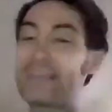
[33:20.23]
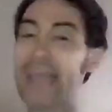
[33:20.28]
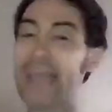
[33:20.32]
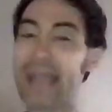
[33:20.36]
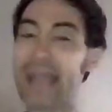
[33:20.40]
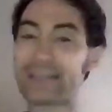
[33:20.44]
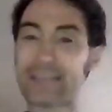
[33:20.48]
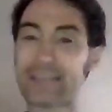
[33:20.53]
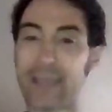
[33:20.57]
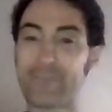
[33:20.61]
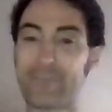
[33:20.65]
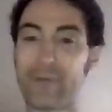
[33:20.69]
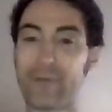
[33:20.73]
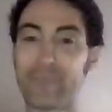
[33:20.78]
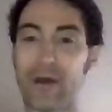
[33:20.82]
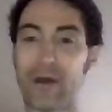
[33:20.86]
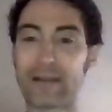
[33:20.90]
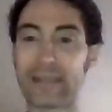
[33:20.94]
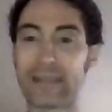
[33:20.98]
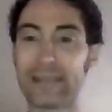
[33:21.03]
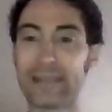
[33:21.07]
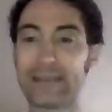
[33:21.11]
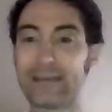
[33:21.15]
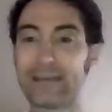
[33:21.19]
in that type of
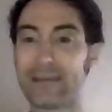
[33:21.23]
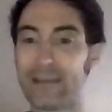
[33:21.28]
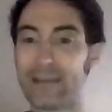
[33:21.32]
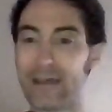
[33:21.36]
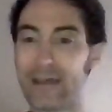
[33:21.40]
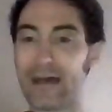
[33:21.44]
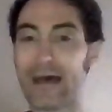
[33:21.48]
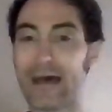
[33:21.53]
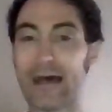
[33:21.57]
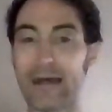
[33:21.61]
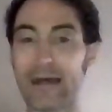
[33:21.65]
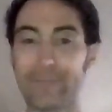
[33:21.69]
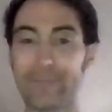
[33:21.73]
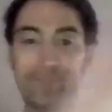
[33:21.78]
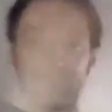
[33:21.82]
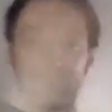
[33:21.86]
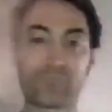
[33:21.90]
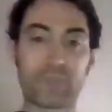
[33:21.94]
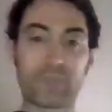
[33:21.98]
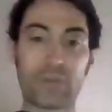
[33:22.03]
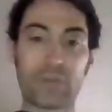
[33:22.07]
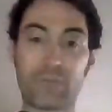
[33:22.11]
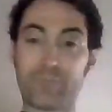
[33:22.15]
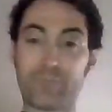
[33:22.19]
money,
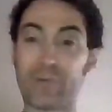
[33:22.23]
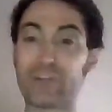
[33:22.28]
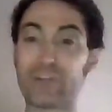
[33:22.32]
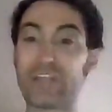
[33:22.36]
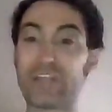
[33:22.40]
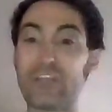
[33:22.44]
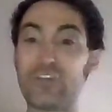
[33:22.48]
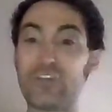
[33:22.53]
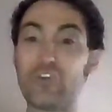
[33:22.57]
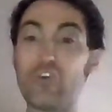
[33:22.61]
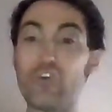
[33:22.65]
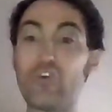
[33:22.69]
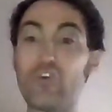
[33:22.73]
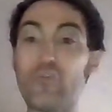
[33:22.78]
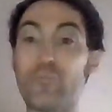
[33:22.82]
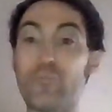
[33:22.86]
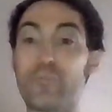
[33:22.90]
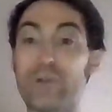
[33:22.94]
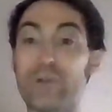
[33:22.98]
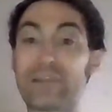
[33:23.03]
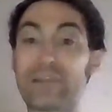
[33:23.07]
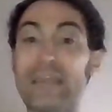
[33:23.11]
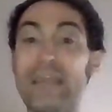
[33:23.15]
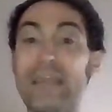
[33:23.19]
you
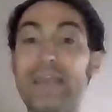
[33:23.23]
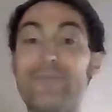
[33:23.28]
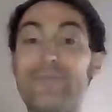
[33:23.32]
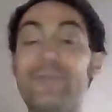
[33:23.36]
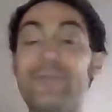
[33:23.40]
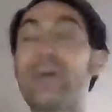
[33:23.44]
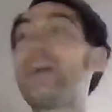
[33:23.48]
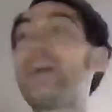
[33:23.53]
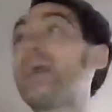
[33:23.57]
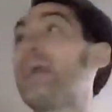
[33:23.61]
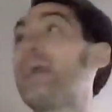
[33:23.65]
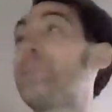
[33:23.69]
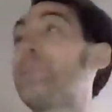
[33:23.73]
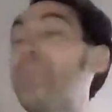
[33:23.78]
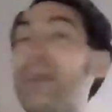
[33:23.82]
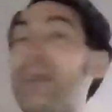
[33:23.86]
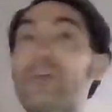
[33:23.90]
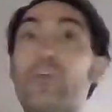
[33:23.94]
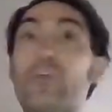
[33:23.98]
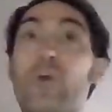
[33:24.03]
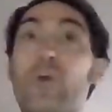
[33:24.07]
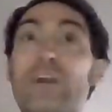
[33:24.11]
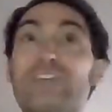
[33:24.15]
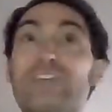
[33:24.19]
believe in
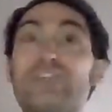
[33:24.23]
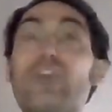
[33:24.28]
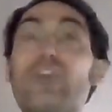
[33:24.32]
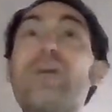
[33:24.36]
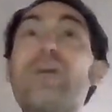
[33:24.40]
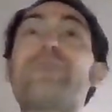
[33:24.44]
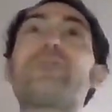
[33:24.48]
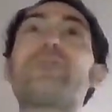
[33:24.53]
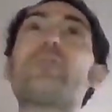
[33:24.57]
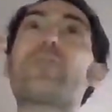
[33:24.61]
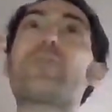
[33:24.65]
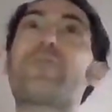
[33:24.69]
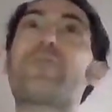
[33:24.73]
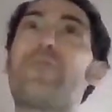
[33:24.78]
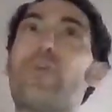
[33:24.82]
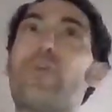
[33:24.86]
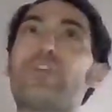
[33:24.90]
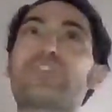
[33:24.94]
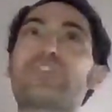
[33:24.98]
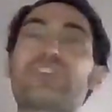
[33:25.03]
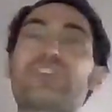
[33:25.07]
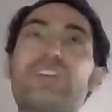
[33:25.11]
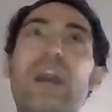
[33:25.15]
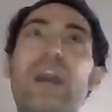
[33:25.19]
Bitcoin. So if you were
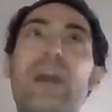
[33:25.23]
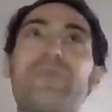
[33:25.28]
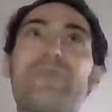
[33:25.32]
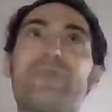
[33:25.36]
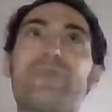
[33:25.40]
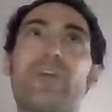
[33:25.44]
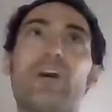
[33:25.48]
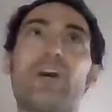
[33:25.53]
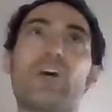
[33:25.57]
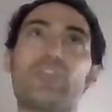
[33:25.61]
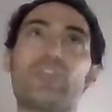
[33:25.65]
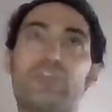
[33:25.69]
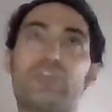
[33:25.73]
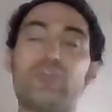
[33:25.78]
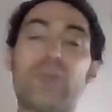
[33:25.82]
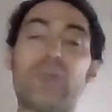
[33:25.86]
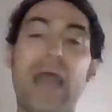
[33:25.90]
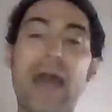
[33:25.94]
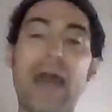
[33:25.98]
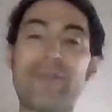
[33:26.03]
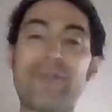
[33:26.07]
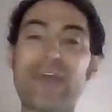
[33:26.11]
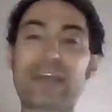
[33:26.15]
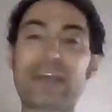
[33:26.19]
foolish enough to
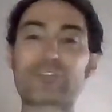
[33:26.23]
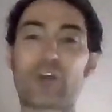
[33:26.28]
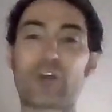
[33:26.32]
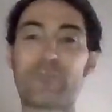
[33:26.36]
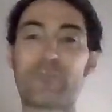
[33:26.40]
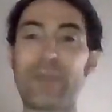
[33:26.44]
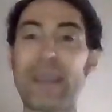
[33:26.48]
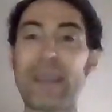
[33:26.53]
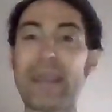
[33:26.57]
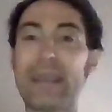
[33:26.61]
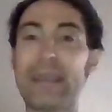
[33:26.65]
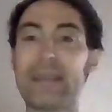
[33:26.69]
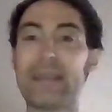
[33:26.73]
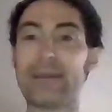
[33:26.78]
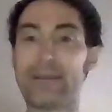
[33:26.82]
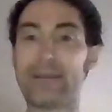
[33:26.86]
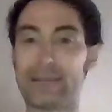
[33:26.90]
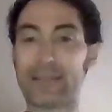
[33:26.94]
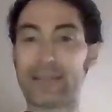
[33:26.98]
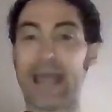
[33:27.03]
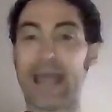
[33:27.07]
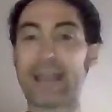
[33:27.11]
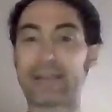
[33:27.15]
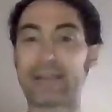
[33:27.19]
have XRP,
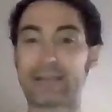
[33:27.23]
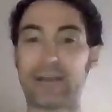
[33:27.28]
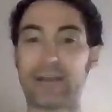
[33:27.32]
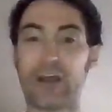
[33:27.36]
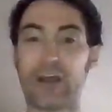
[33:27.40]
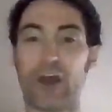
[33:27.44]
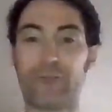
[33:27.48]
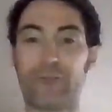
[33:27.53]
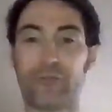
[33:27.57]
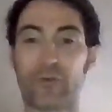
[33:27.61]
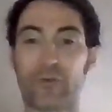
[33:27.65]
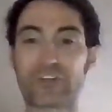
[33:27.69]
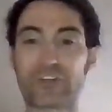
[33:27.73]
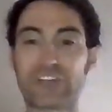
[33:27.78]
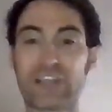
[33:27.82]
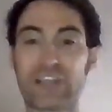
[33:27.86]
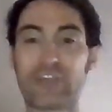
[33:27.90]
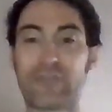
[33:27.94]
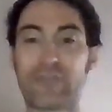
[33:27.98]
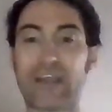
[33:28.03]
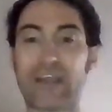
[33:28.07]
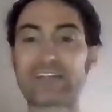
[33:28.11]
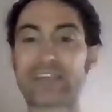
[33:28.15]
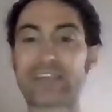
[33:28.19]
like
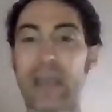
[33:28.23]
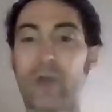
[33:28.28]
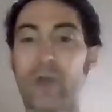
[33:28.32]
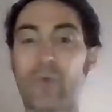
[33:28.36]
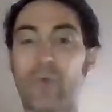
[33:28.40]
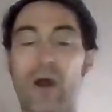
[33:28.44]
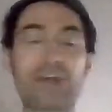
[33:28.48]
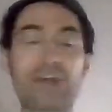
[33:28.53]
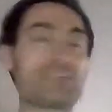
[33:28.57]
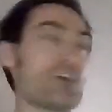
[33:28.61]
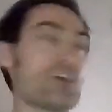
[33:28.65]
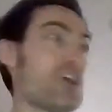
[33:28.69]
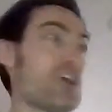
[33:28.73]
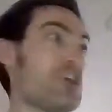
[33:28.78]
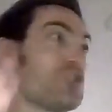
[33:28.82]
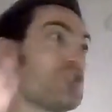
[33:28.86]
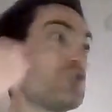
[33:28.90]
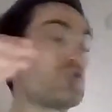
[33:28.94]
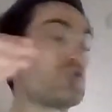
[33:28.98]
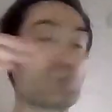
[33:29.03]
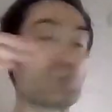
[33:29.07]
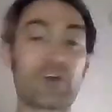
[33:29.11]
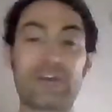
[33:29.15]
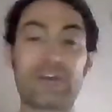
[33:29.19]
unfortunately Grayscale was,
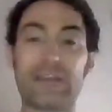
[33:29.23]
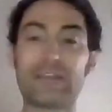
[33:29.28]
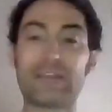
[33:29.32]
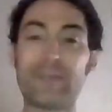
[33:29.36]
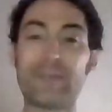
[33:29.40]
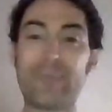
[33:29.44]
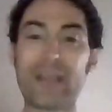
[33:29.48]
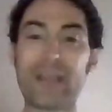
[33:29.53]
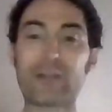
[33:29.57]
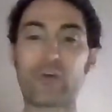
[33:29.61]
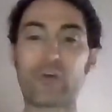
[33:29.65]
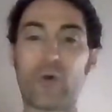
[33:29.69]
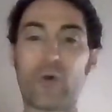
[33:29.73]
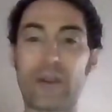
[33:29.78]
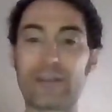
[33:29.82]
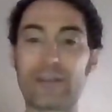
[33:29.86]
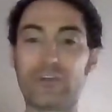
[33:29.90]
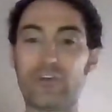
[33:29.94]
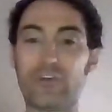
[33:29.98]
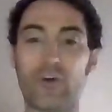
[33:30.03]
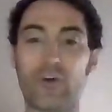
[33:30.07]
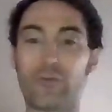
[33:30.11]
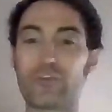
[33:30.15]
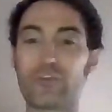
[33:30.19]
you turn it into
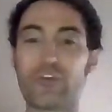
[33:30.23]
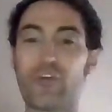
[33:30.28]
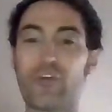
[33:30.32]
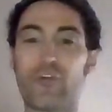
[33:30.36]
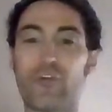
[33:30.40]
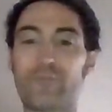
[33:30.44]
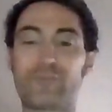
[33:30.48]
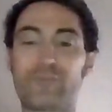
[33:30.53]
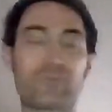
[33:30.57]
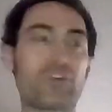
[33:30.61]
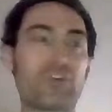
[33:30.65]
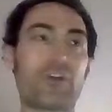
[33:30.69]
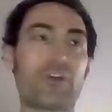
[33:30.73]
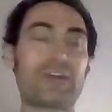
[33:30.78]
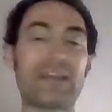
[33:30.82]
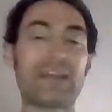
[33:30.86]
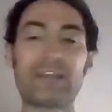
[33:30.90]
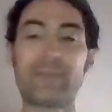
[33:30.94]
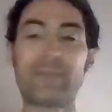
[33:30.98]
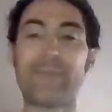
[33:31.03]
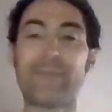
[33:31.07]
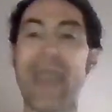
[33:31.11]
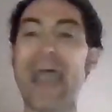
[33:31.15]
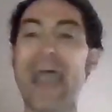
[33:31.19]
Bitcoin. You don't
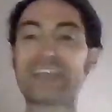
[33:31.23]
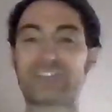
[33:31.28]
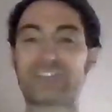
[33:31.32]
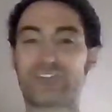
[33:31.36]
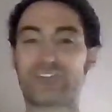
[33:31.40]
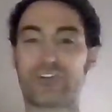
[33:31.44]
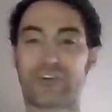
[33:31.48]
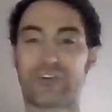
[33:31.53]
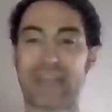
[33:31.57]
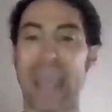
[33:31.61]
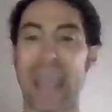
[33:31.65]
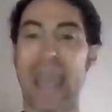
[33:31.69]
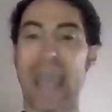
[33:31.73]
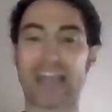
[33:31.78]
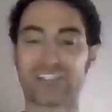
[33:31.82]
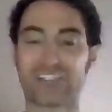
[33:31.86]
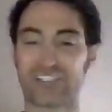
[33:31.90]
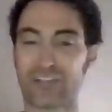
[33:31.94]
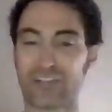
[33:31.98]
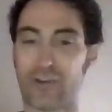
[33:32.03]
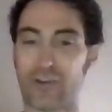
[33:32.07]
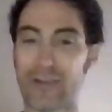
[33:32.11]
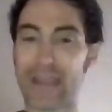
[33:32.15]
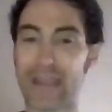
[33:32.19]
turn it into pastor
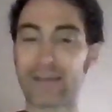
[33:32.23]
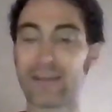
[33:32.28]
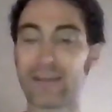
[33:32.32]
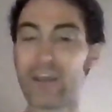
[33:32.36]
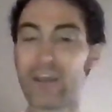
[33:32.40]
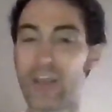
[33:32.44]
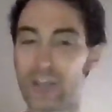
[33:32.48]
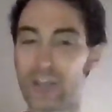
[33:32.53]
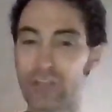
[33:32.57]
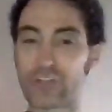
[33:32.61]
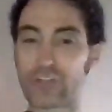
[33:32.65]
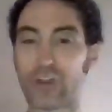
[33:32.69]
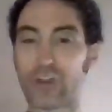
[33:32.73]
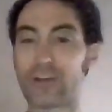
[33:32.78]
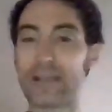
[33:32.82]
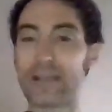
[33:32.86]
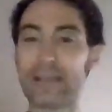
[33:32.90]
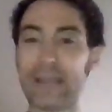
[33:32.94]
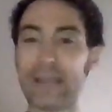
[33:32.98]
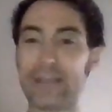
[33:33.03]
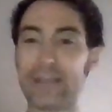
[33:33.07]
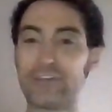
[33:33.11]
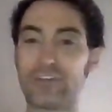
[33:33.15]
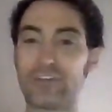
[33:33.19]
cash. All right, you
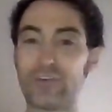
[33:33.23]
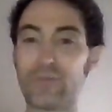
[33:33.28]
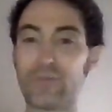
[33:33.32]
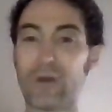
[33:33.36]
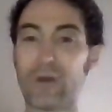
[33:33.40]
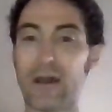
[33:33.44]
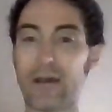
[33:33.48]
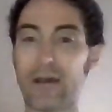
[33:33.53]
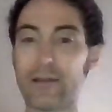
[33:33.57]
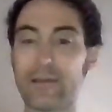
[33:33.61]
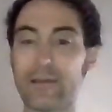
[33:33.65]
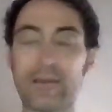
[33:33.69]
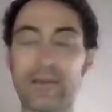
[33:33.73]
turn it into